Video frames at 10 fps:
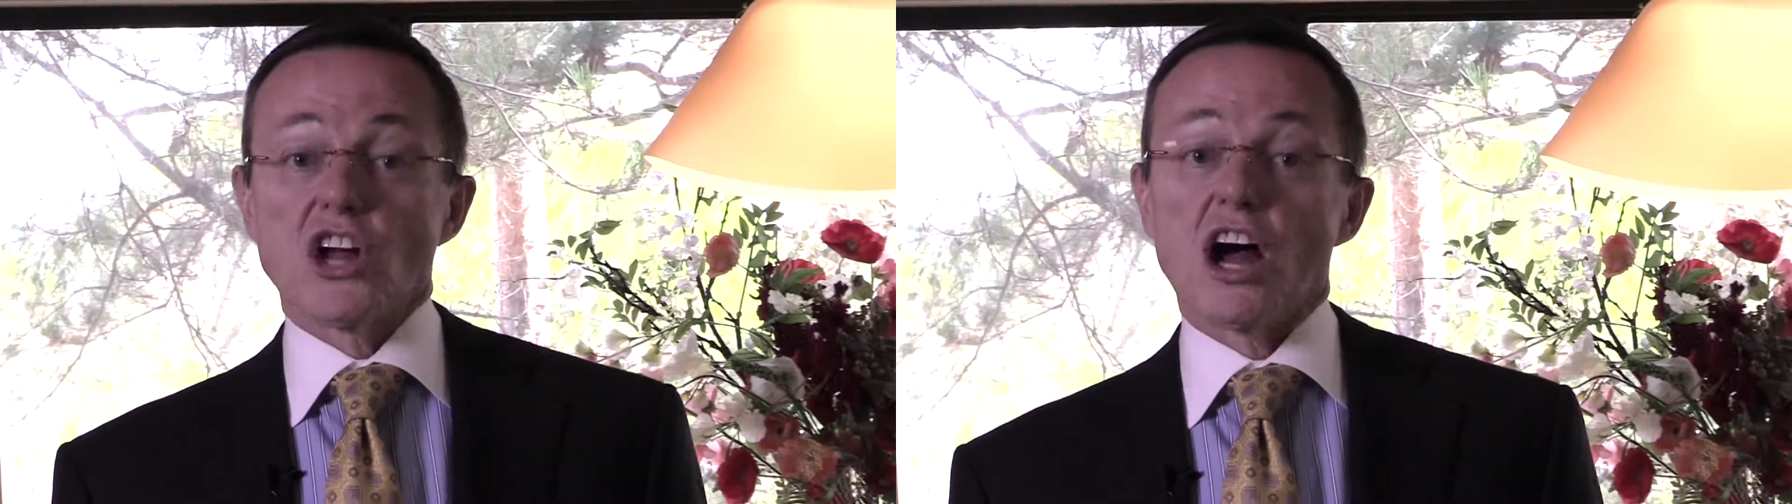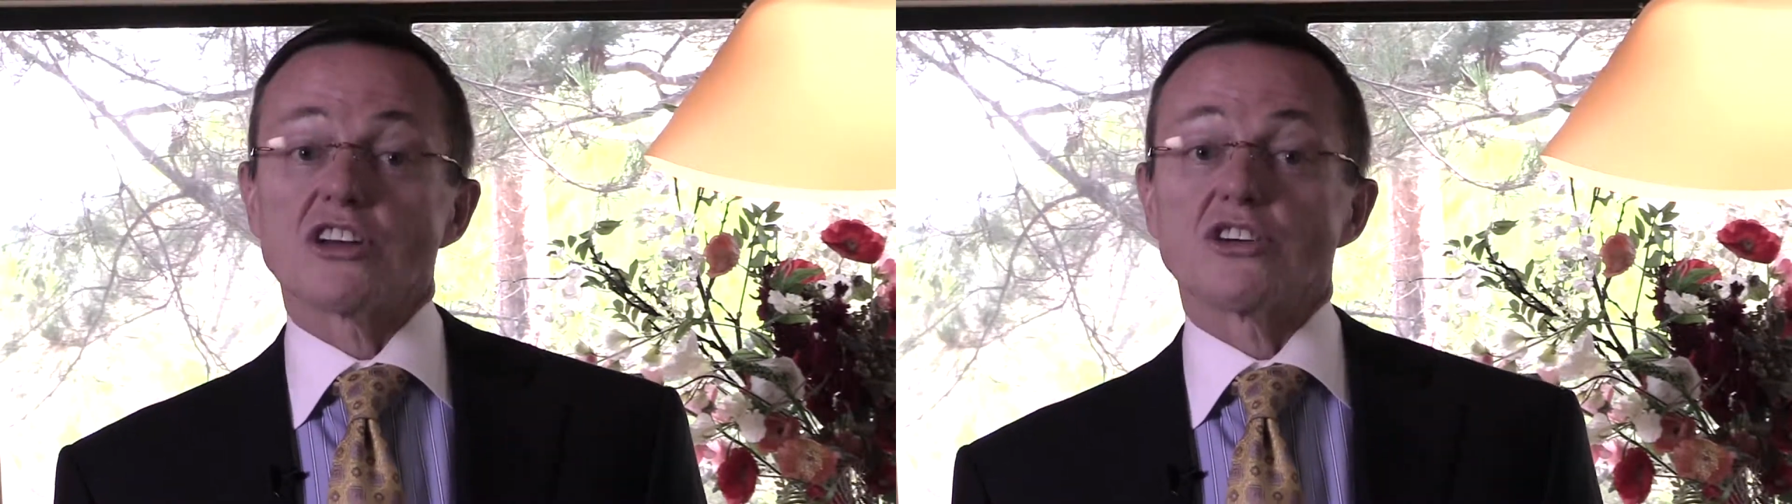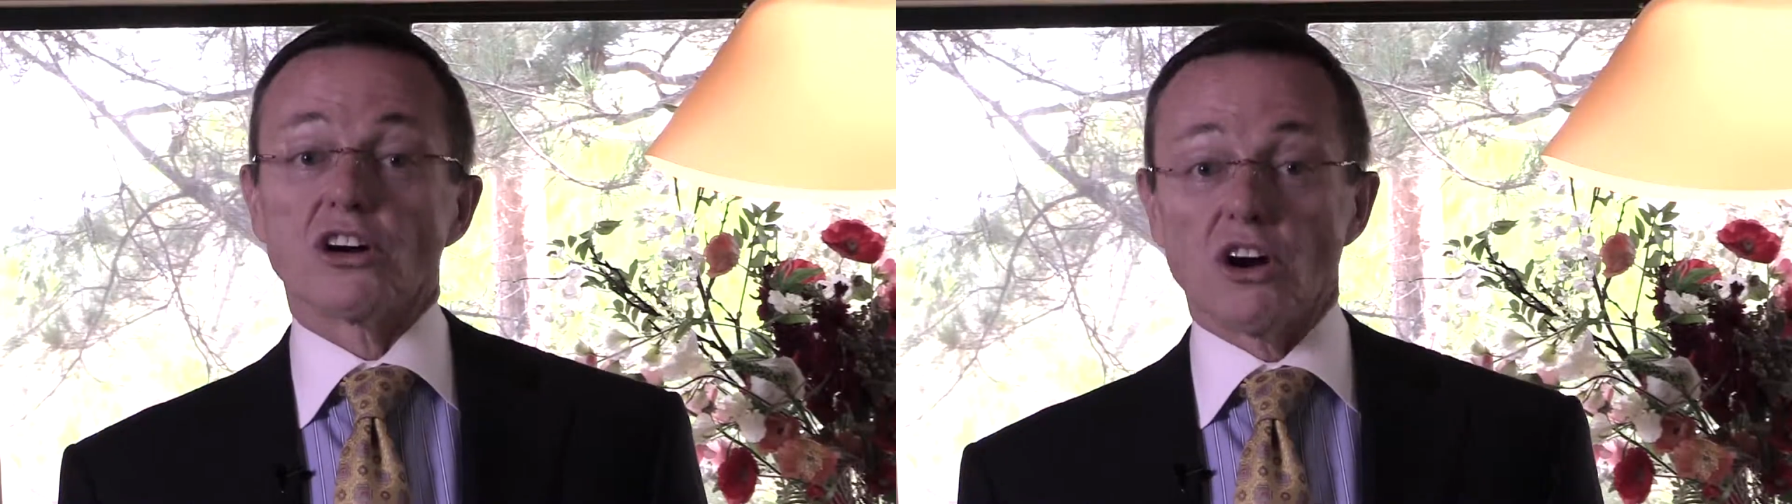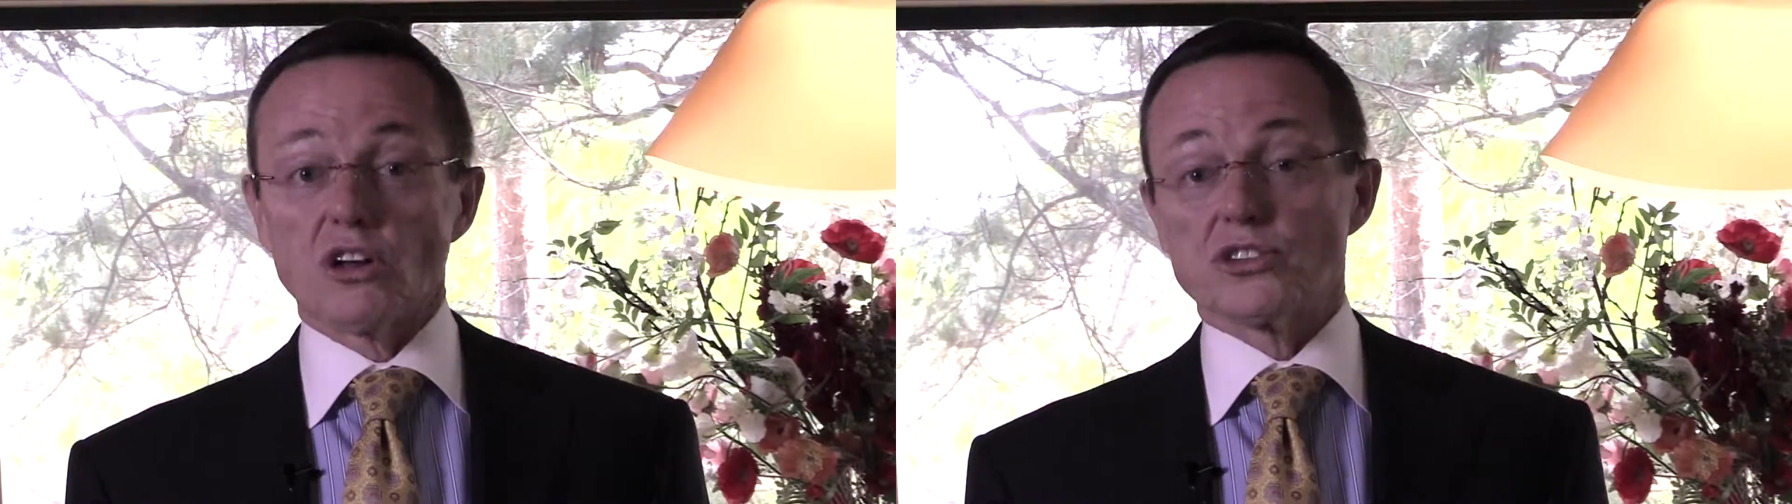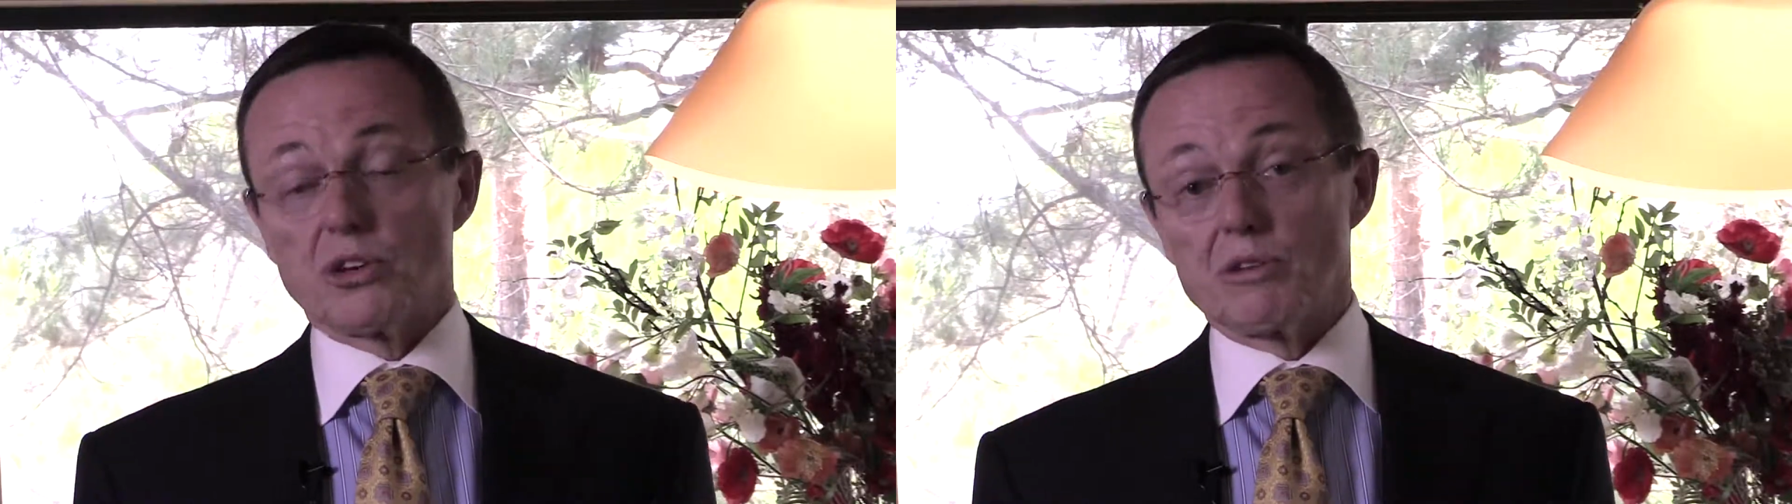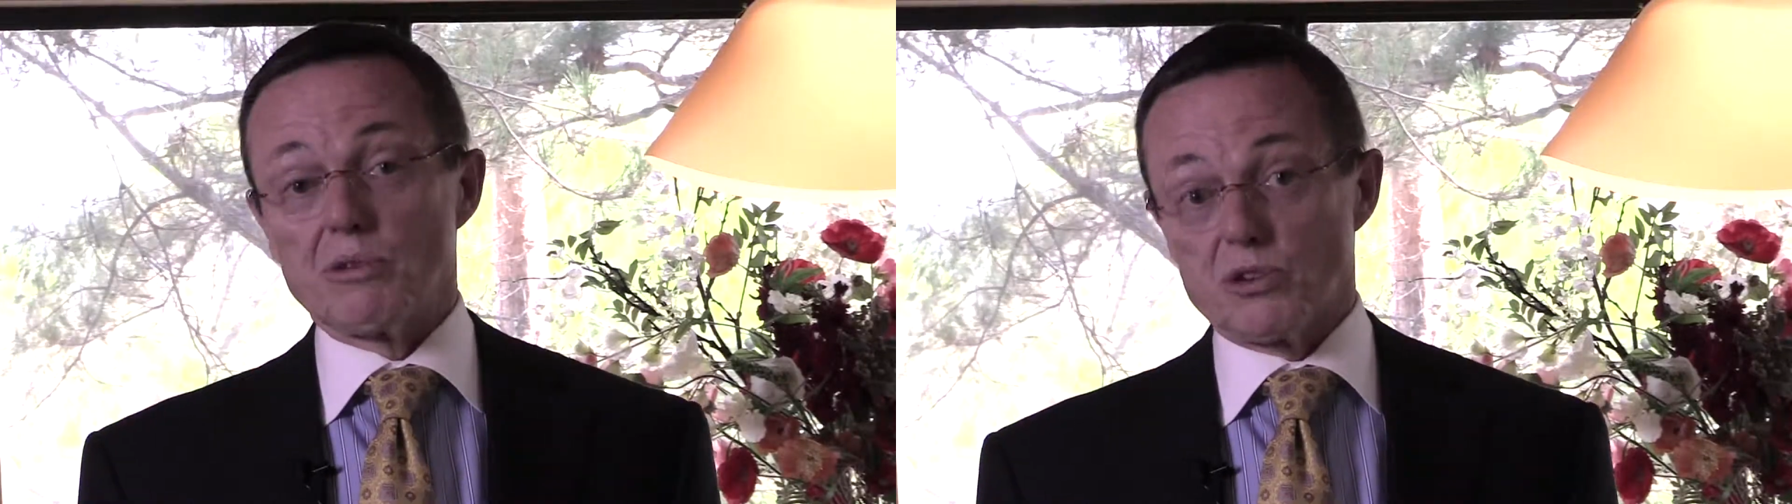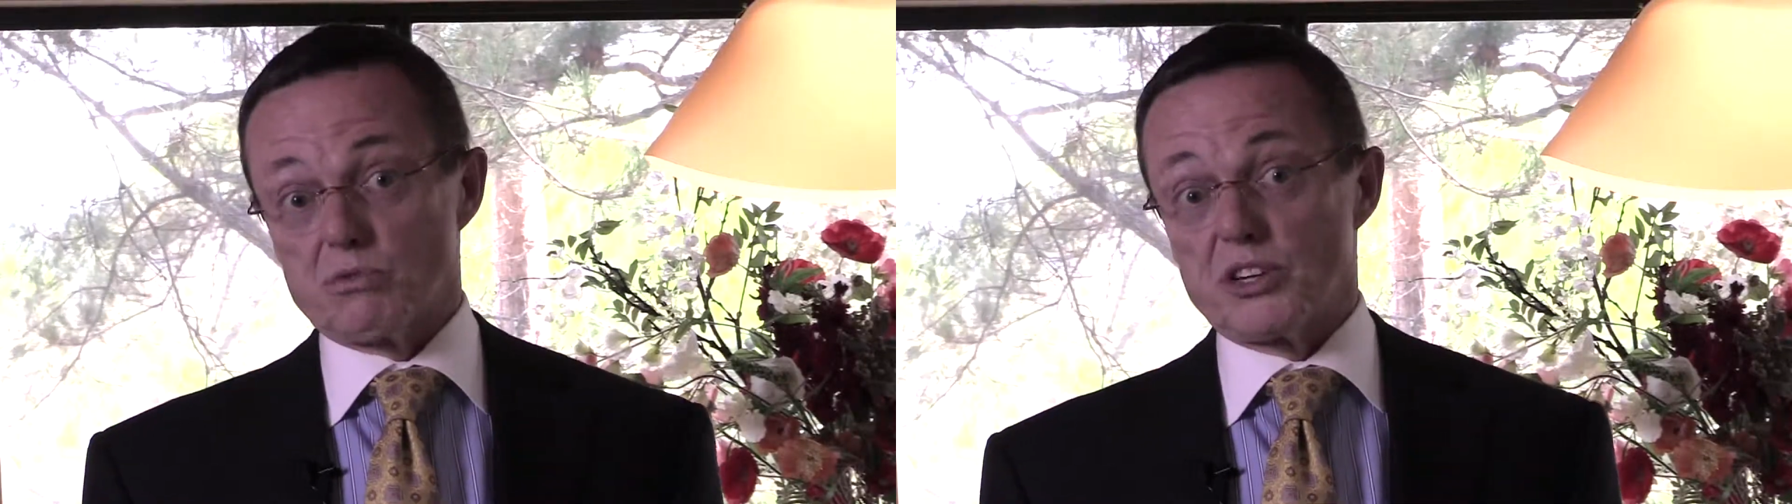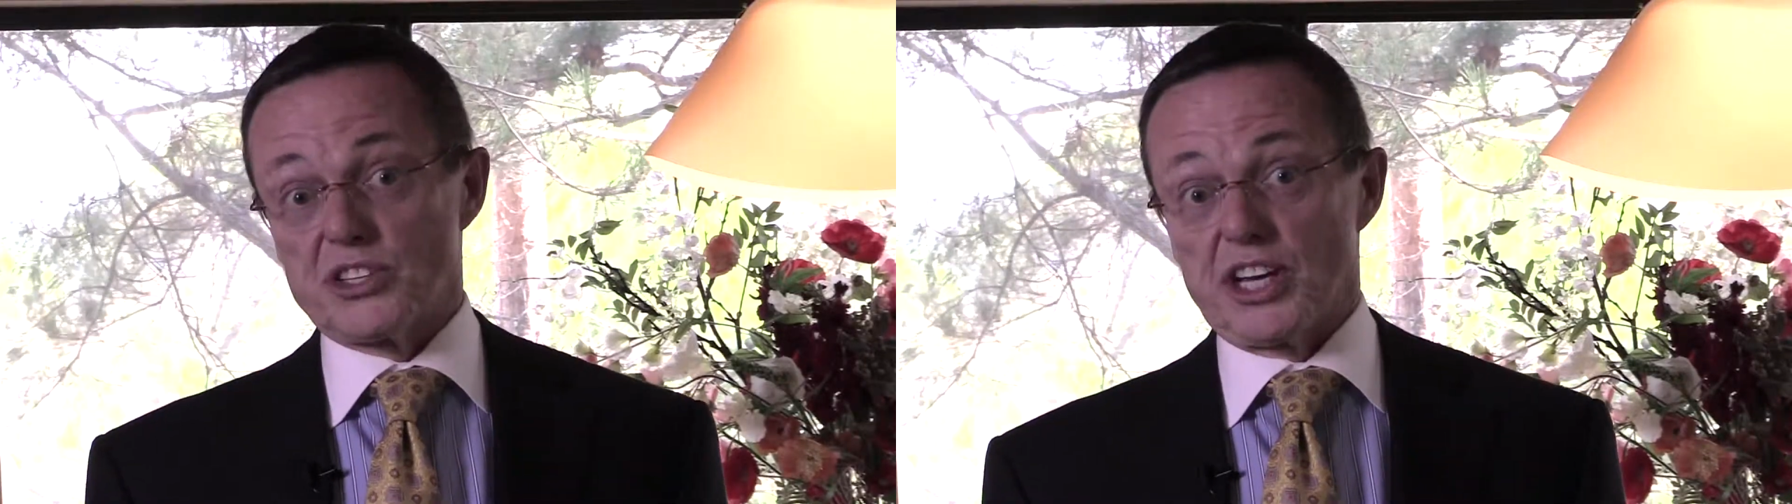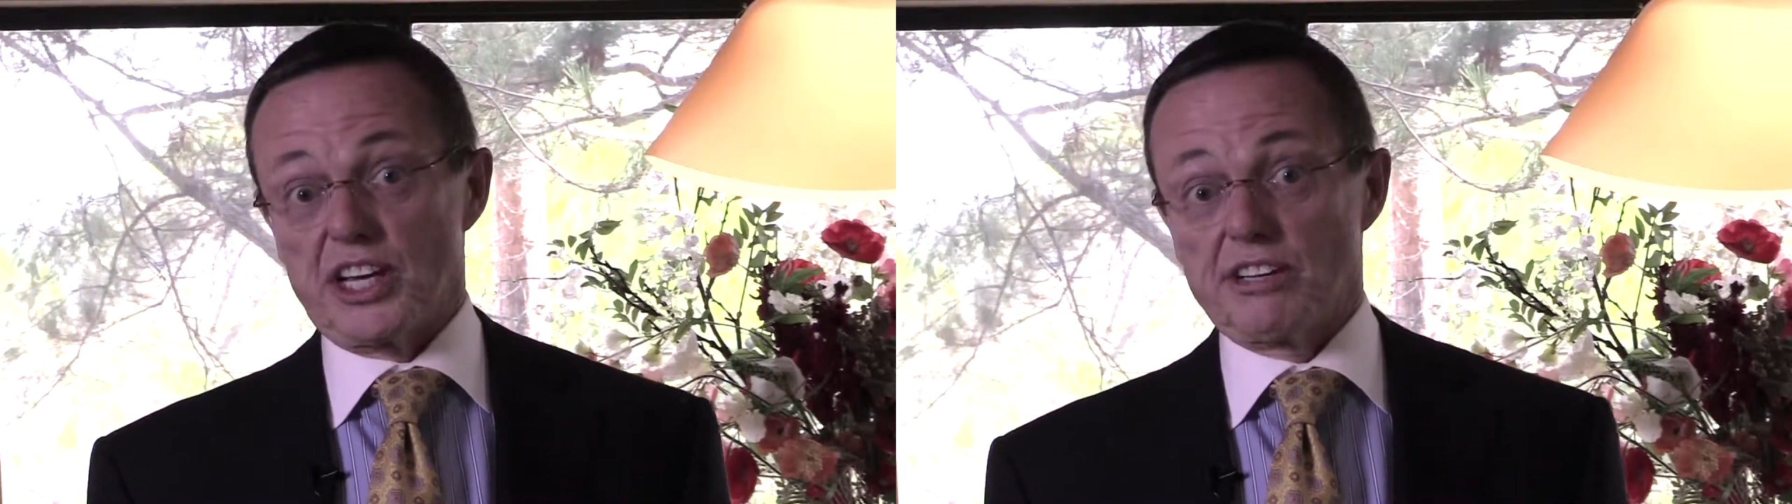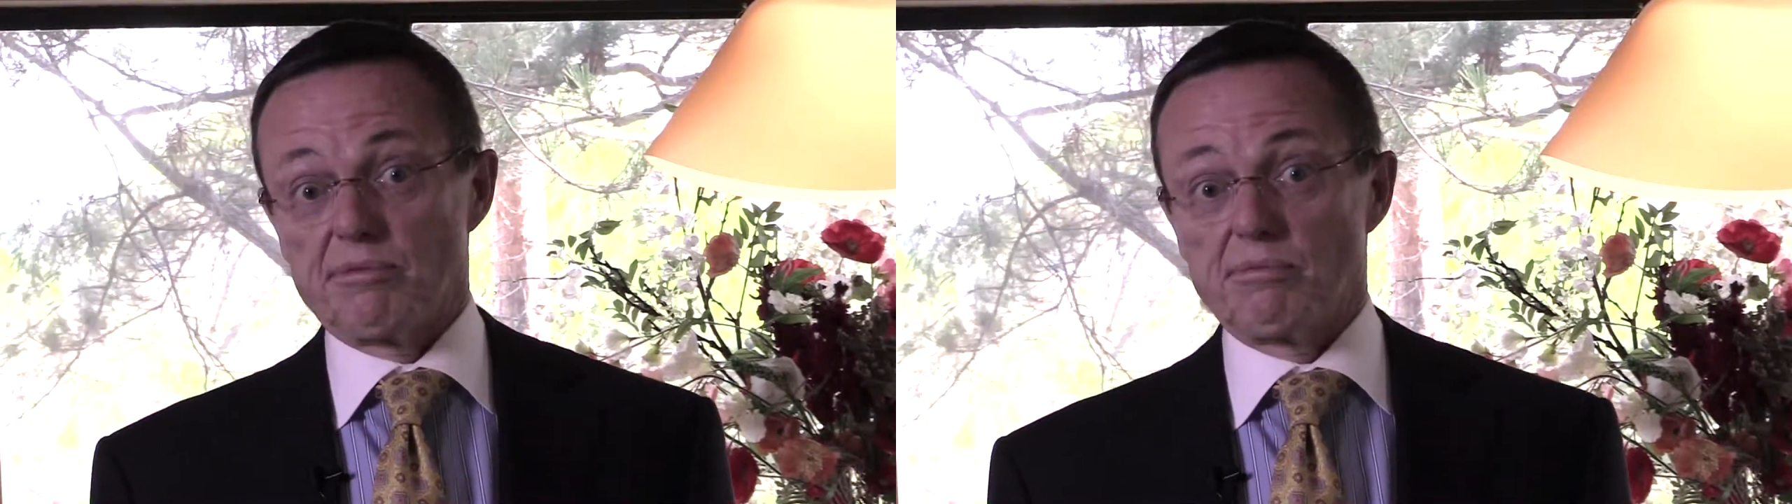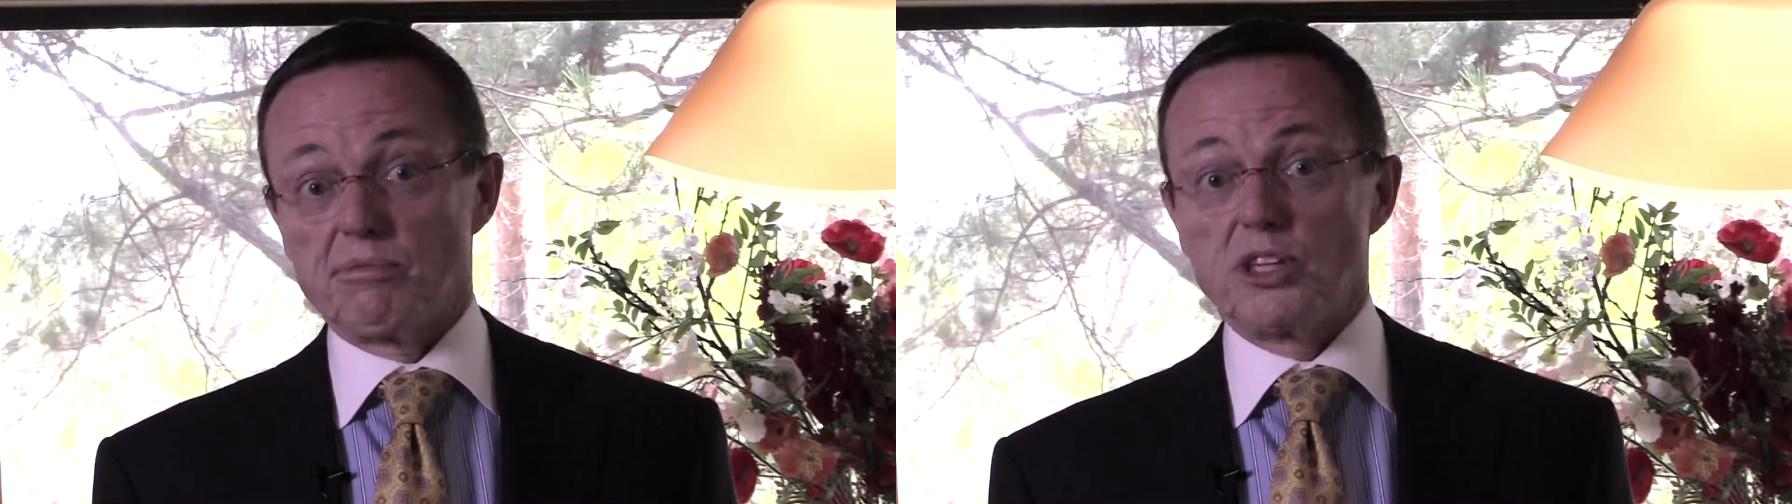Stocks are also the most risky.